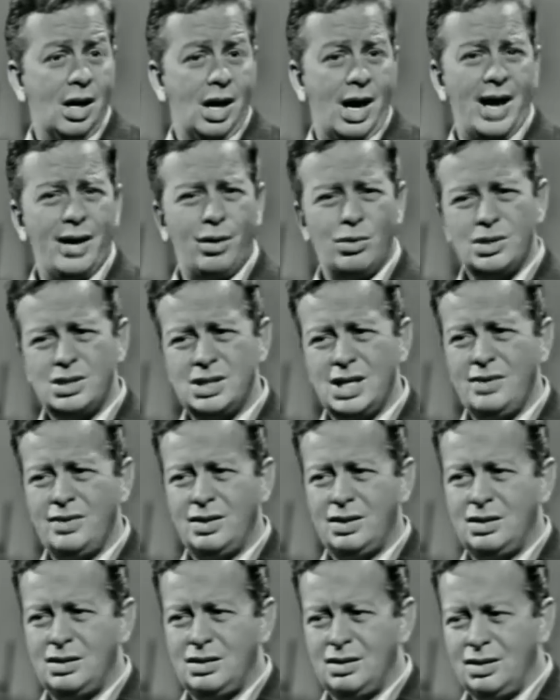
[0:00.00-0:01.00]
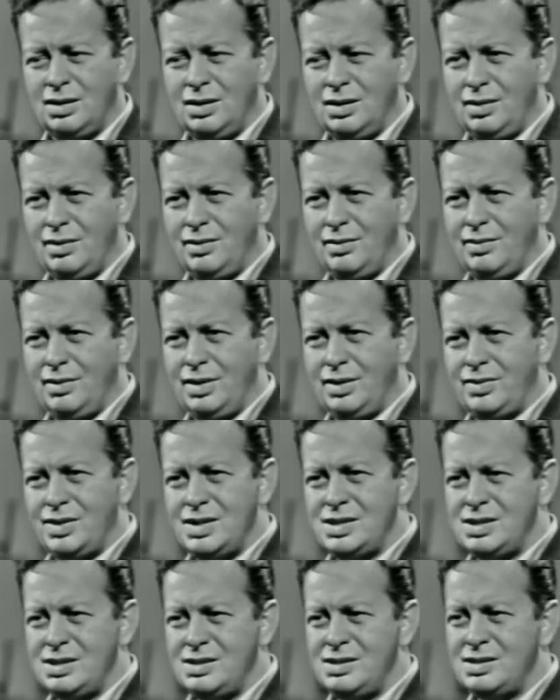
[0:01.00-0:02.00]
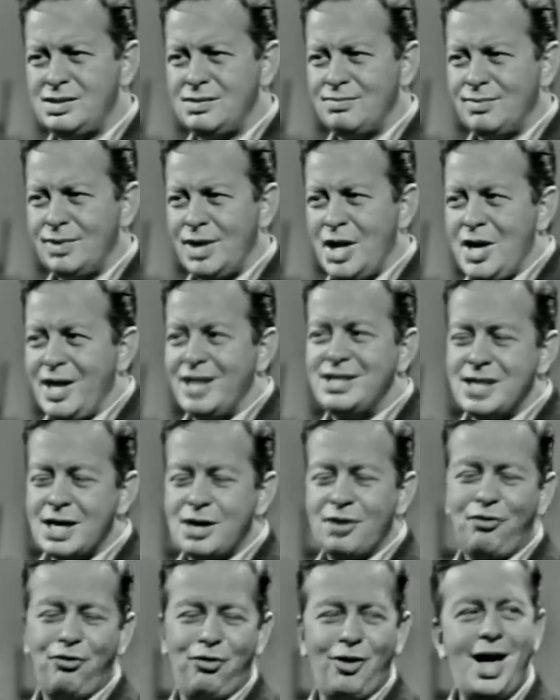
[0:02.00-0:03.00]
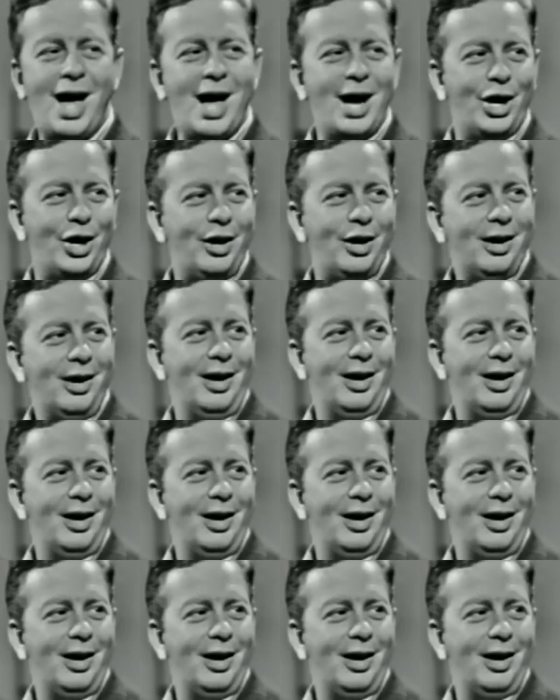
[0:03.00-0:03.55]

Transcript: I don't say that, uh, that this is, it's like a flyer.